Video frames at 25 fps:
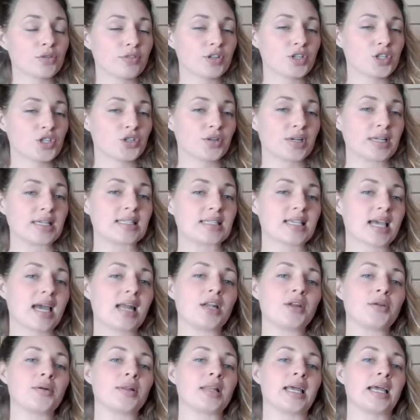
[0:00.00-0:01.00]
retreats
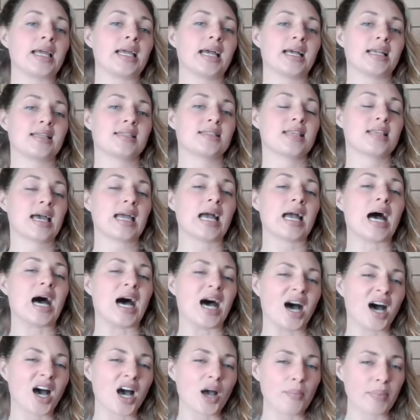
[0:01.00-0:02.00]
annually, as they
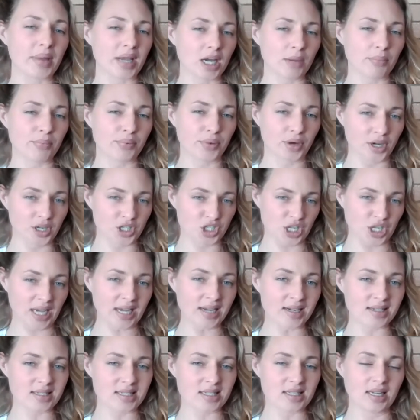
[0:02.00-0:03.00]
are a bigger
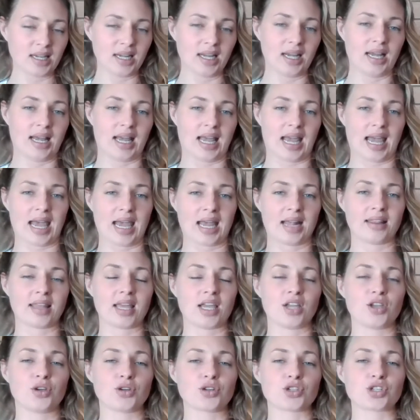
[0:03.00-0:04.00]
project. And they
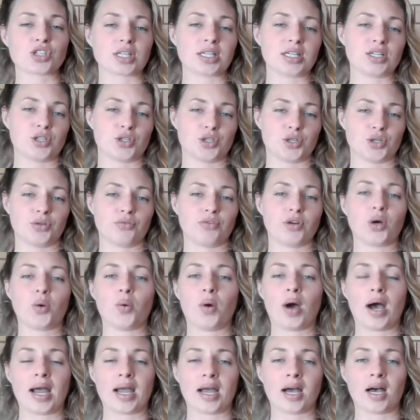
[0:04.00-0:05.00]
usually do
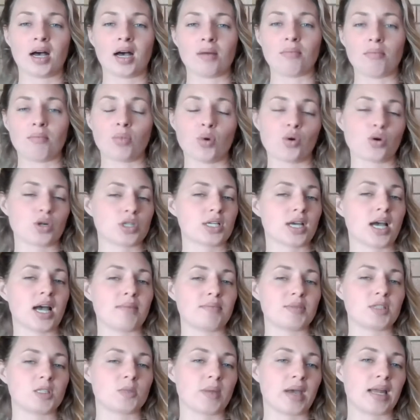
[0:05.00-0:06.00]
require more time
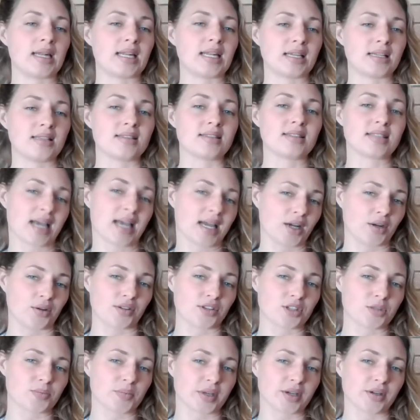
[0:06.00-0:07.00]
spent in
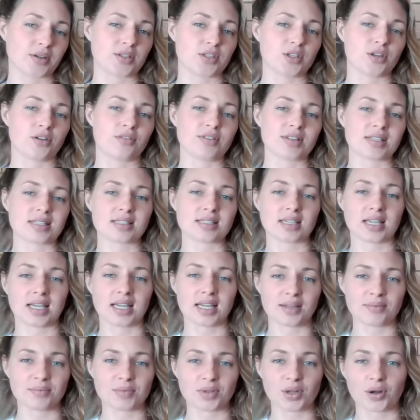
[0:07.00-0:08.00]
sales because you're
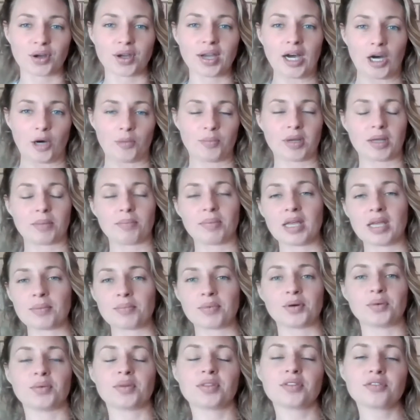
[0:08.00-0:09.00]
obviously, helping
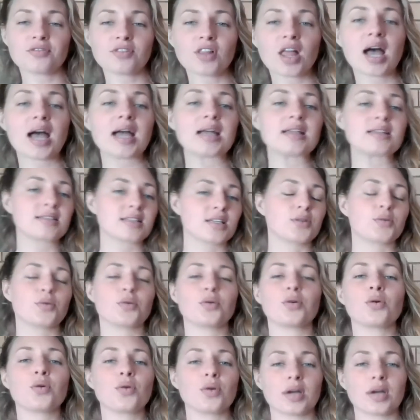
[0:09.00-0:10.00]
people with flights and
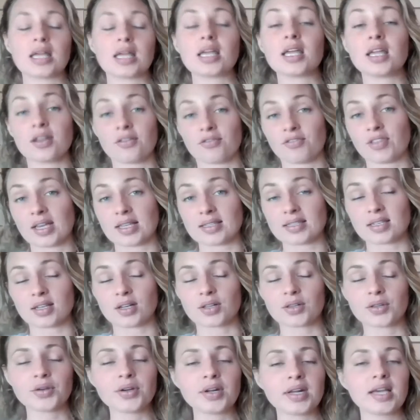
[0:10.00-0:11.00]
if that's
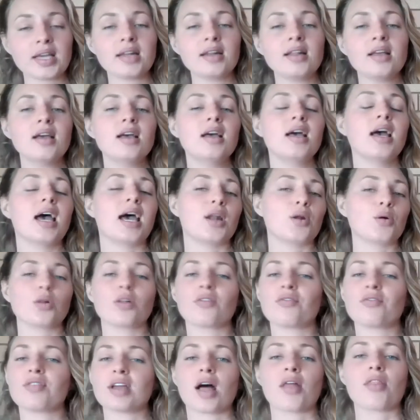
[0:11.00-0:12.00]
included and all
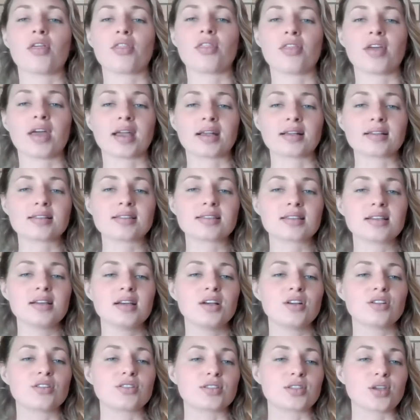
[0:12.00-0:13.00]
of the other things.
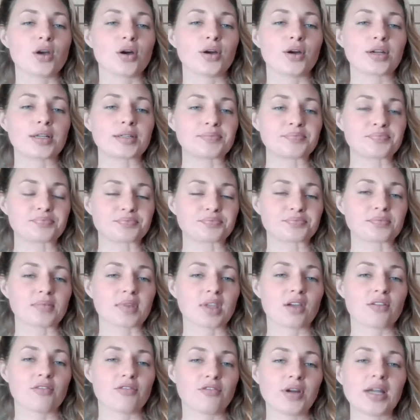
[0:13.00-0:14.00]
So
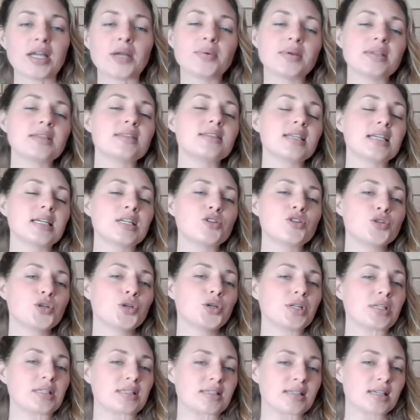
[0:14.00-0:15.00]
frequency,
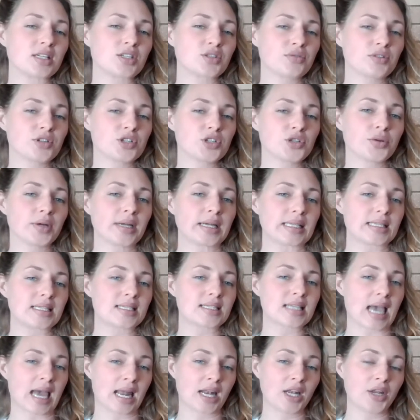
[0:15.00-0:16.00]
2 to 6 retreats
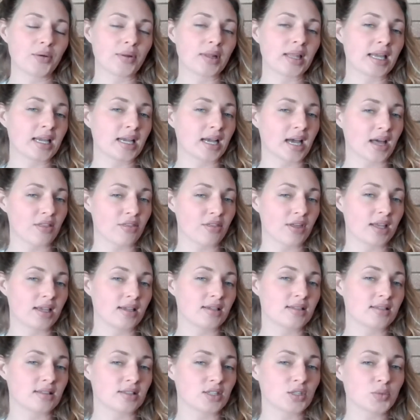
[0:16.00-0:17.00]
annually, I think
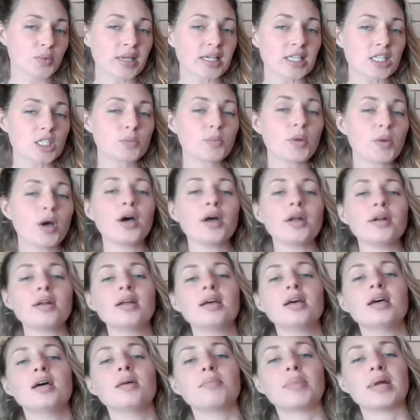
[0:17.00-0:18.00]
is the sweet spot.
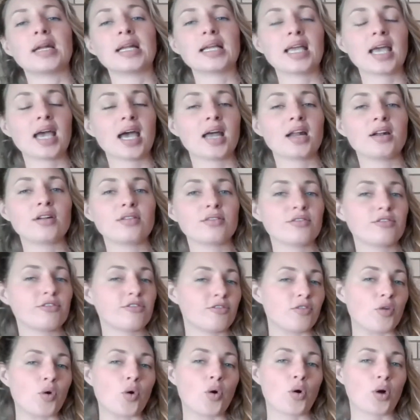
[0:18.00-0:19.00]
But again,
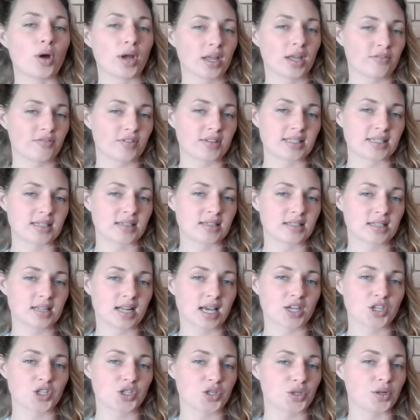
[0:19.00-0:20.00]
if it's
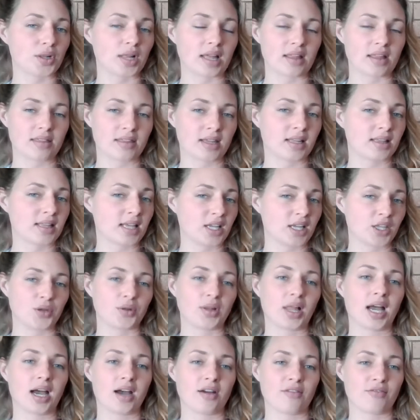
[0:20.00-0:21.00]
international, I think that you'll
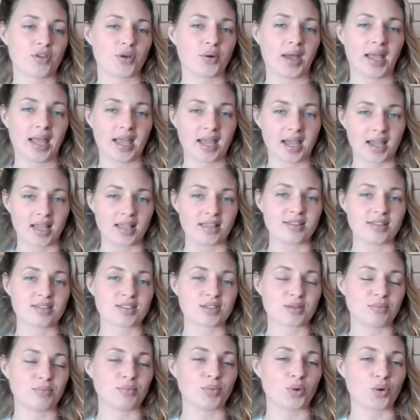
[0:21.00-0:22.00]
have your hands
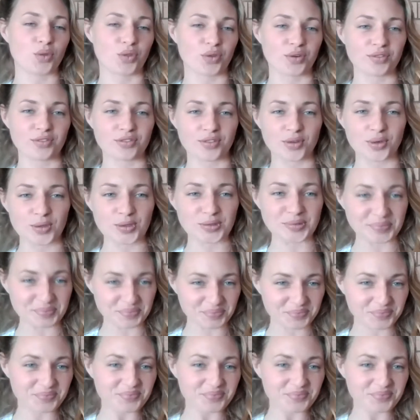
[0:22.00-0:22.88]
more than full.